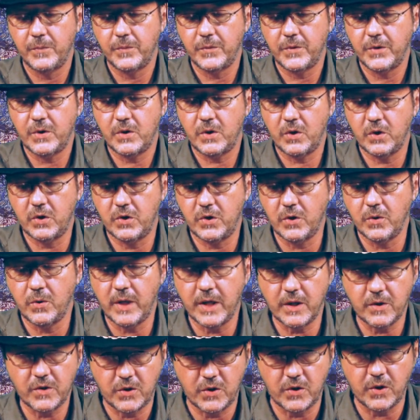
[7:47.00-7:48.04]
to do
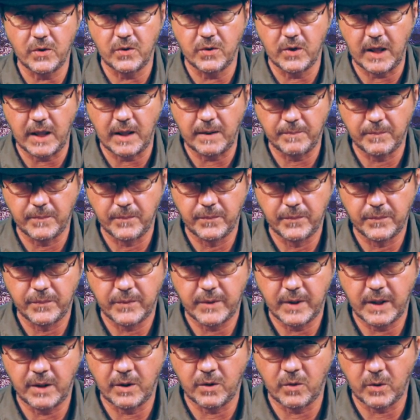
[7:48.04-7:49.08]
his duty
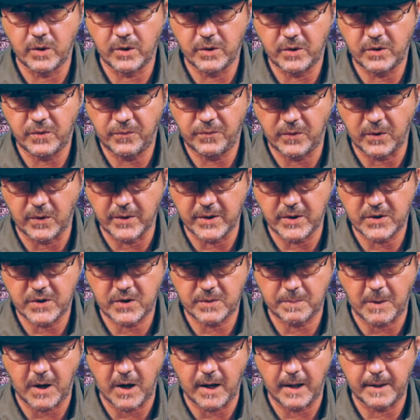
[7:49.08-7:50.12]
in order to fill this
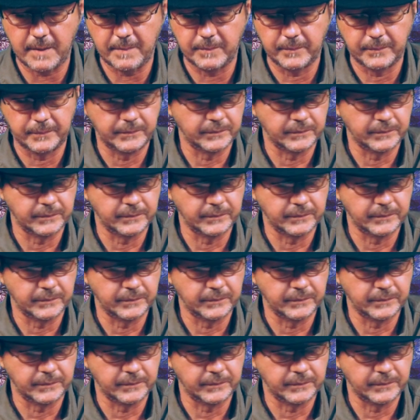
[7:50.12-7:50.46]
spot.